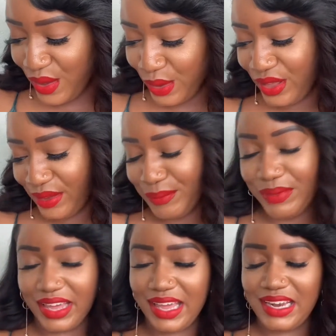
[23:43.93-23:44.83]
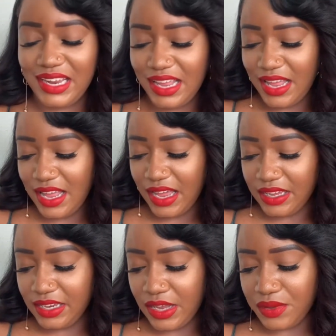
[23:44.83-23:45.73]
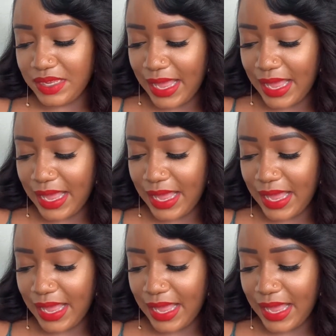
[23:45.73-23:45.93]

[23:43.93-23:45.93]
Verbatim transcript: but, you know,